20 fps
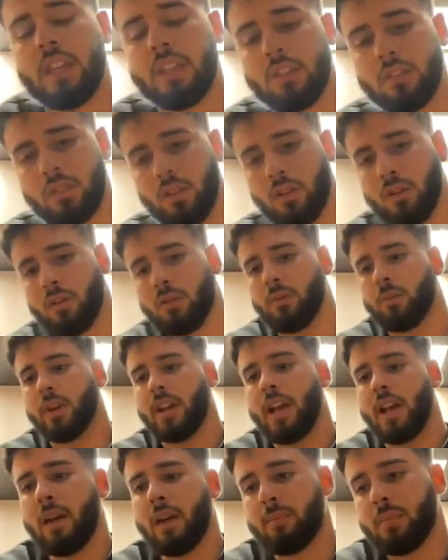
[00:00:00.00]
So
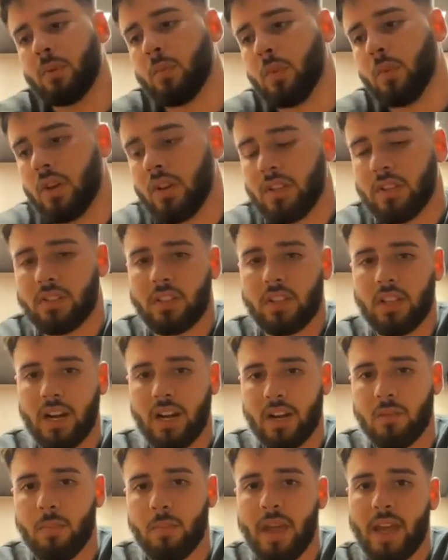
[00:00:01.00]
what happened was a lot
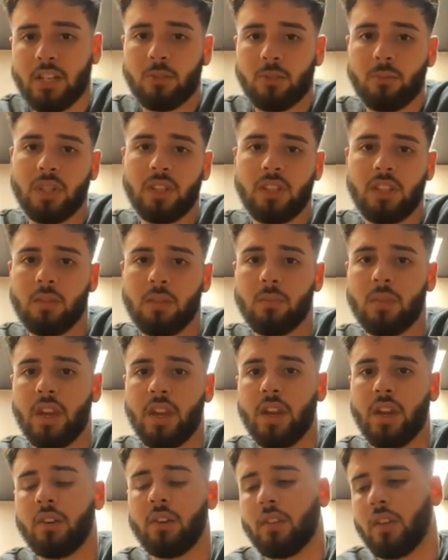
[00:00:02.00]
of the management team
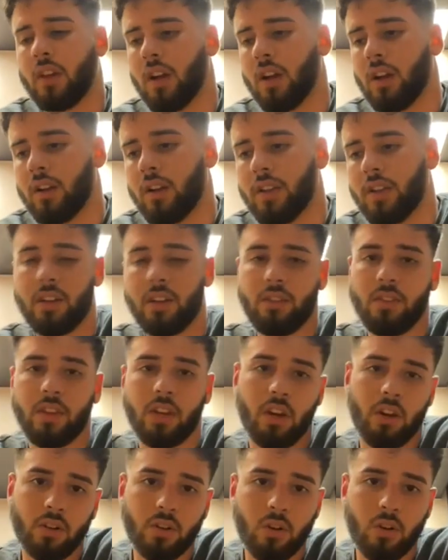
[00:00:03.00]
there, and the
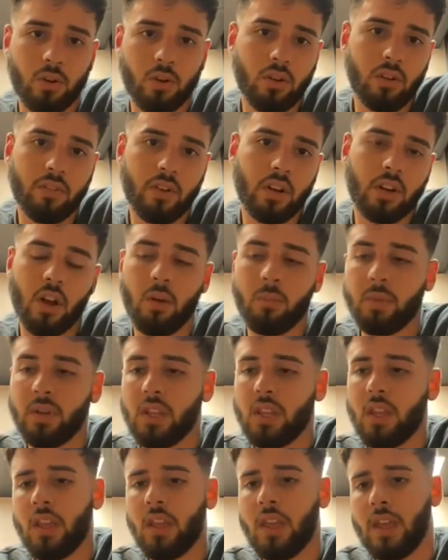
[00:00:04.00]
current owner of our
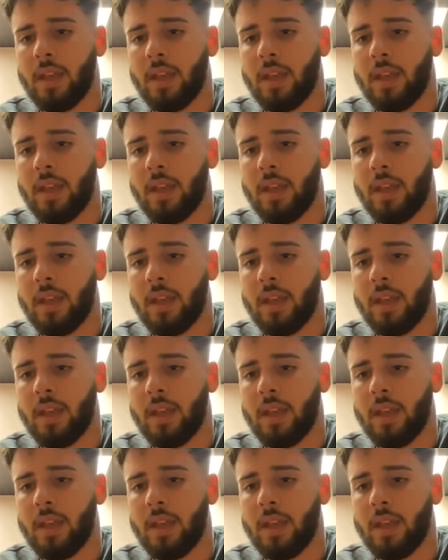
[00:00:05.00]
company,